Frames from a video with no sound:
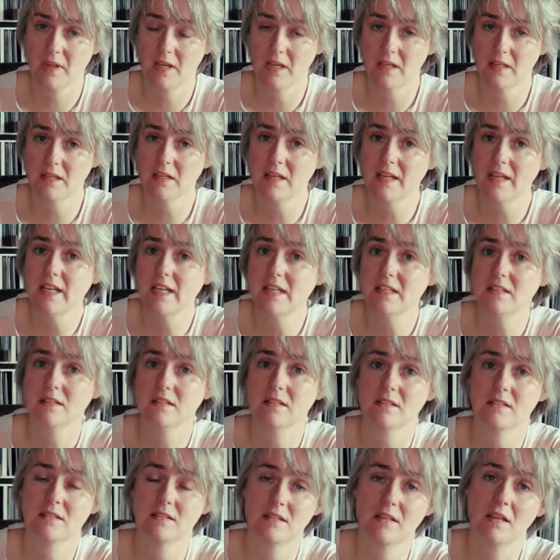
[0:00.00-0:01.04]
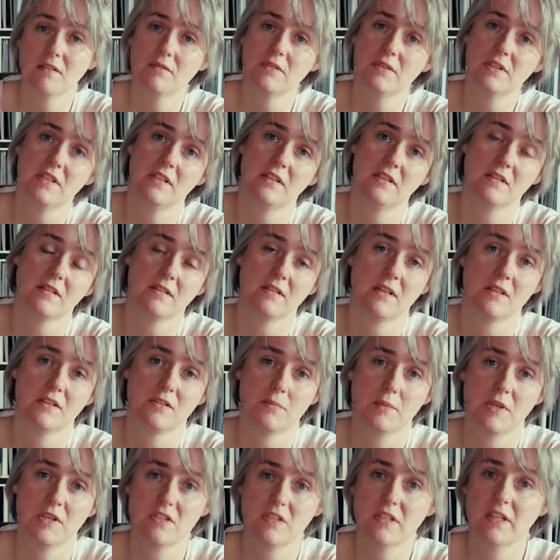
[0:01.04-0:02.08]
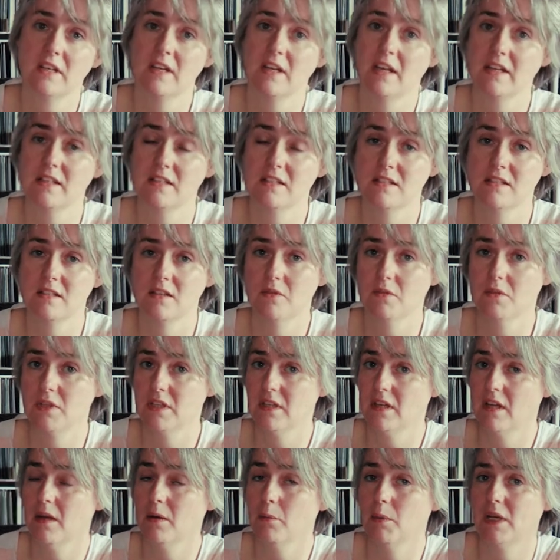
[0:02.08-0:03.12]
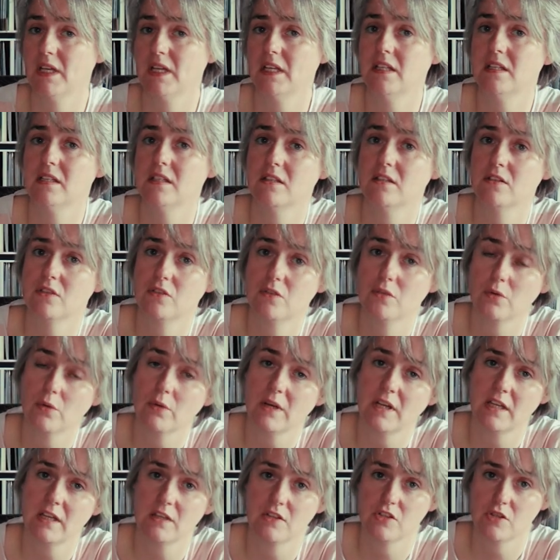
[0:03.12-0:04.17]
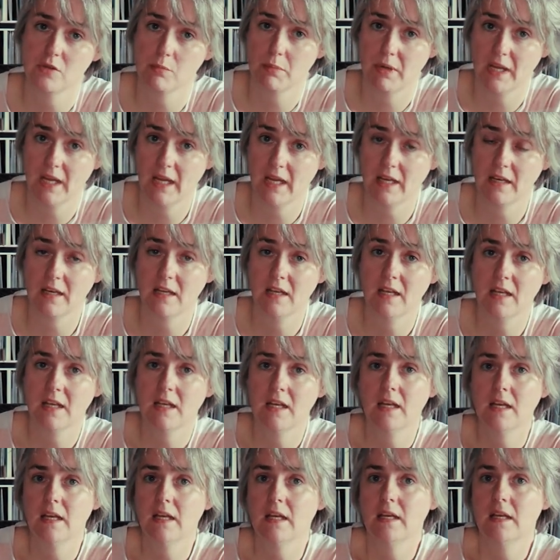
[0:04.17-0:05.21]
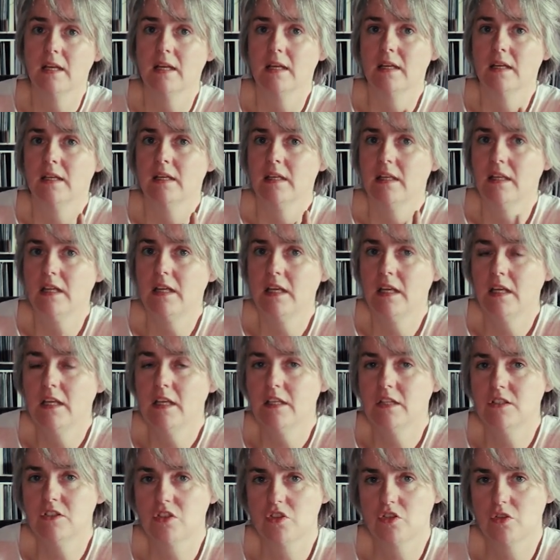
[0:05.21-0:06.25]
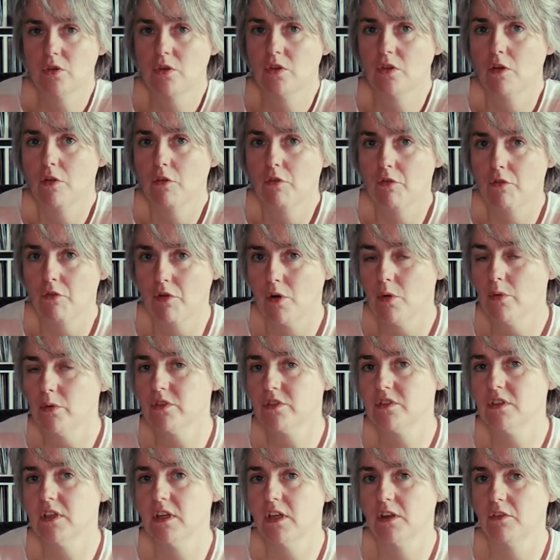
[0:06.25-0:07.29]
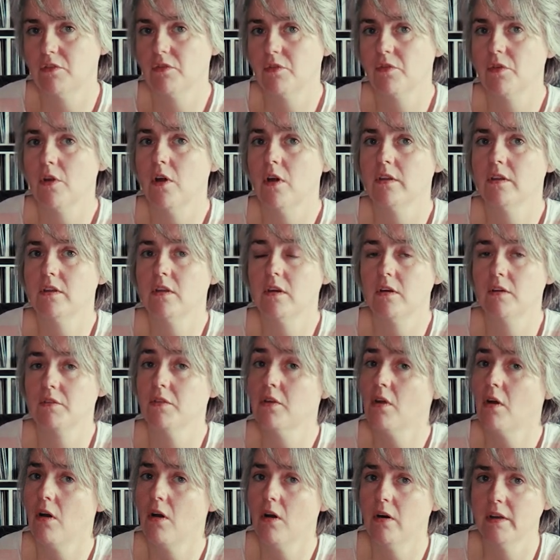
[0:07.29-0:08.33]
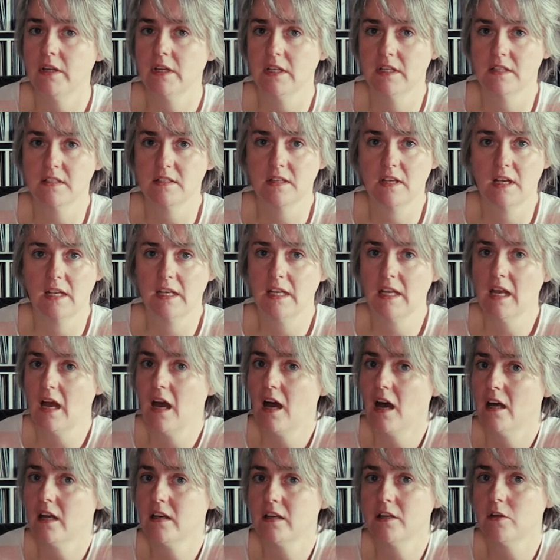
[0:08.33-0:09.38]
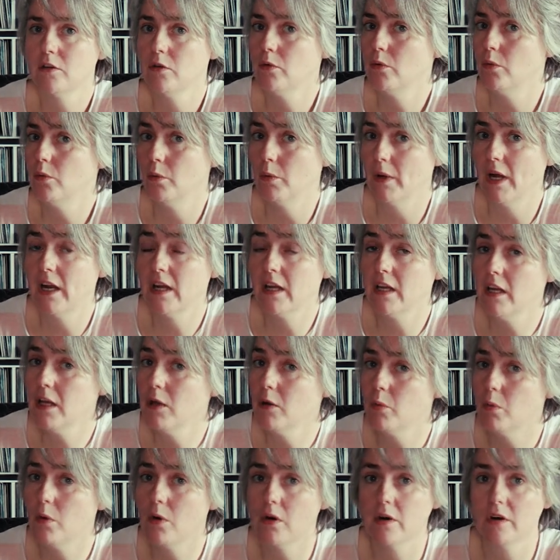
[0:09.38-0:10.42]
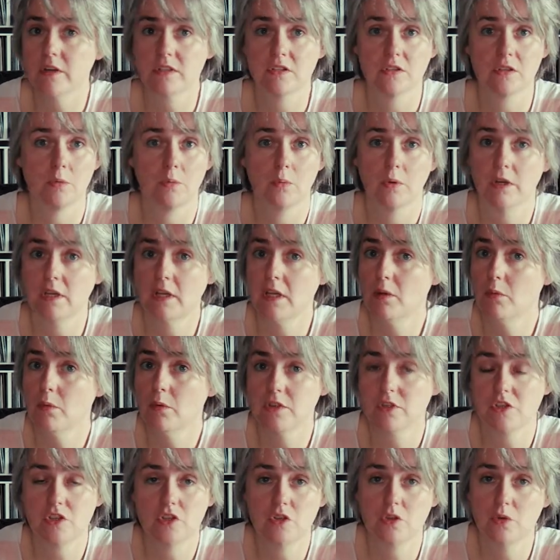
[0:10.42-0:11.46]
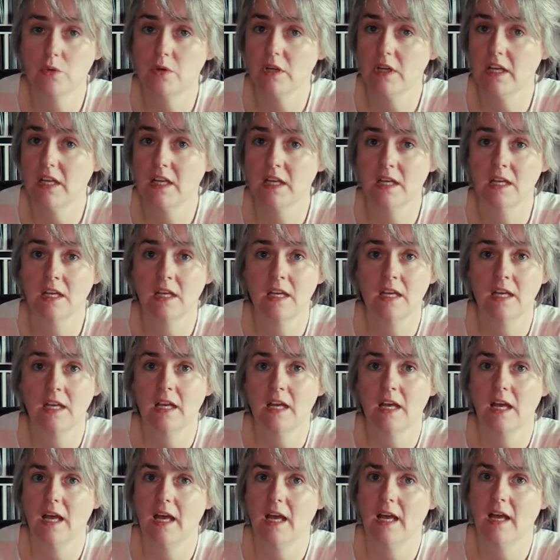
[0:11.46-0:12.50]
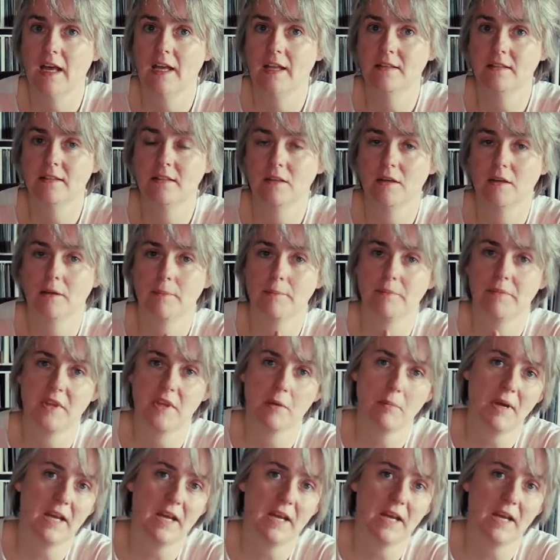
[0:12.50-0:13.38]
In the late 70s, especially in 1979, when he did touring in Japan, he stood frozen in front of an audience and he hardly knew where he was, what he was doing. And there